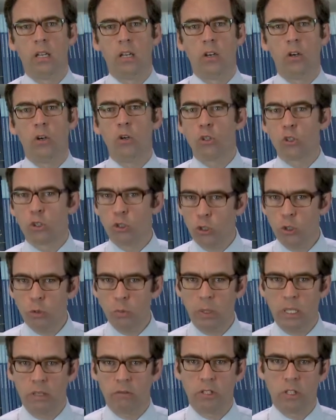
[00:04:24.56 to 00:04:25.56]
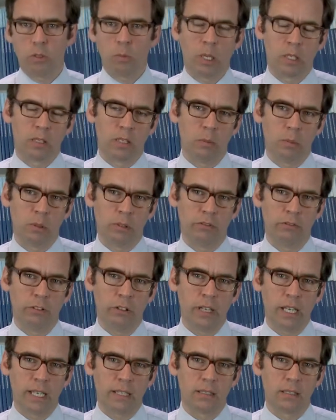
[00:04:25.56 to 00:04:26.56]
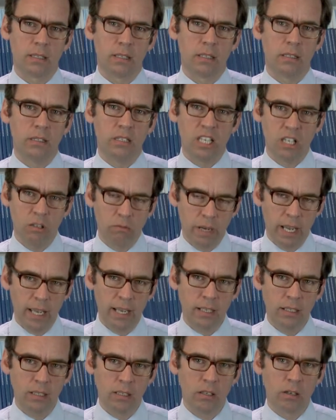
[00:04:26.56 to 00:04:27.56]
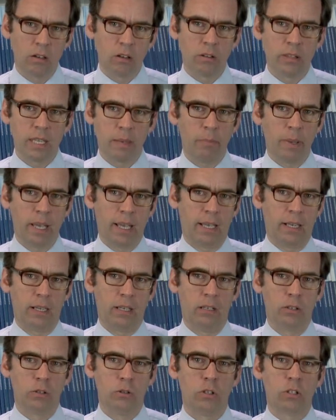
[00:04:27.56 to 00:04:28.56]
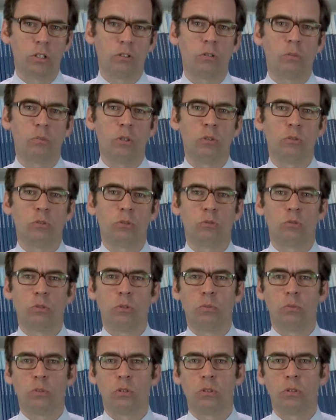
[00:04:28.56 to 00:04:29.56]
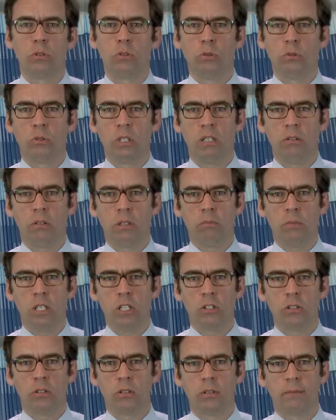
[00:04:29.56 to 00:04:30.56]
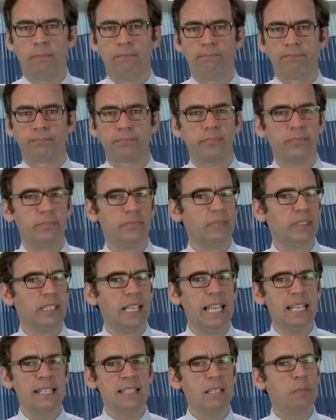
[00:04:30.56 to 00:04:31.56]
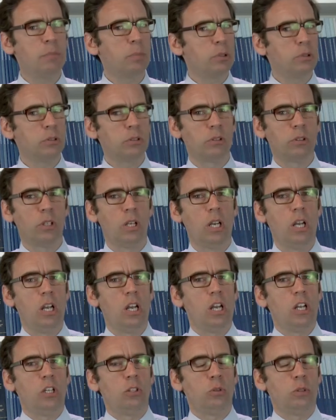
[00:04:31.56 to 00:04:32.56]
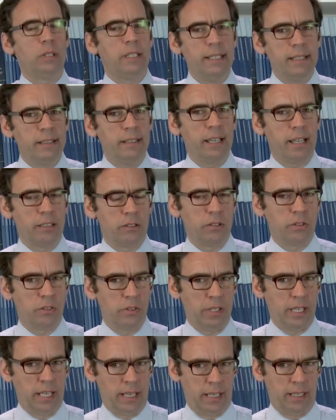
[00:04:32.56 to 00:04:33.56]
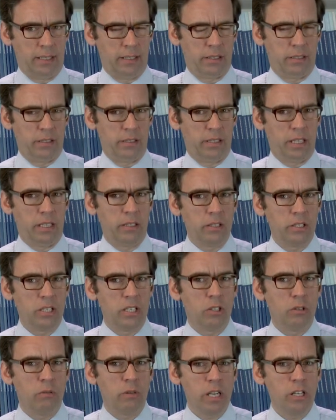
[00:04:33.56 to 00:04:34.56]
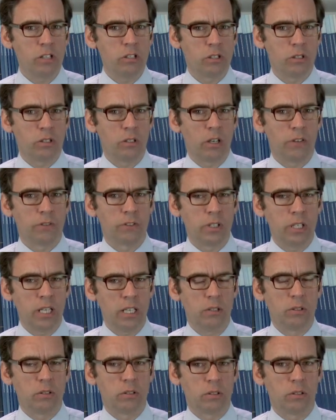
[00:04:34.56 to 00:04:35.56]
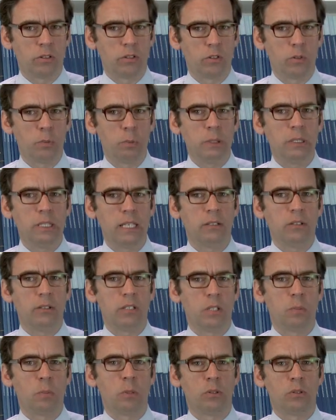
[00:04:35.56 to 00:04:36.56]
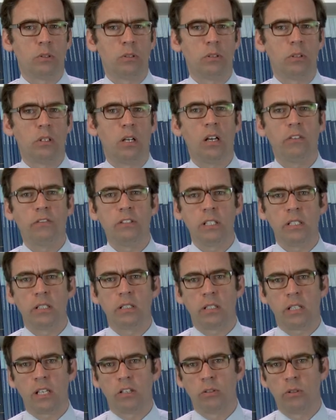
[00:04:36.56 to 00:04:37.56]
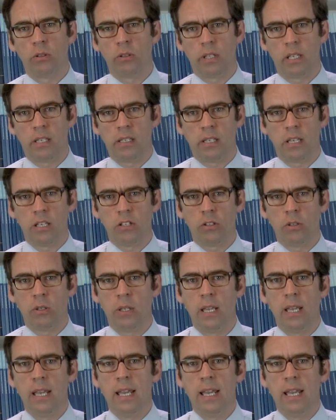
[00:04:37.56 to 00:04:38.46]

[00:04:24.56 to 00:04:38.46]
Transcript: who should be responsible for it? the UN or Nepal who contributed troops to the UN mission. It is important to clearly understand that the situation of state organs put at the disposal of an international organization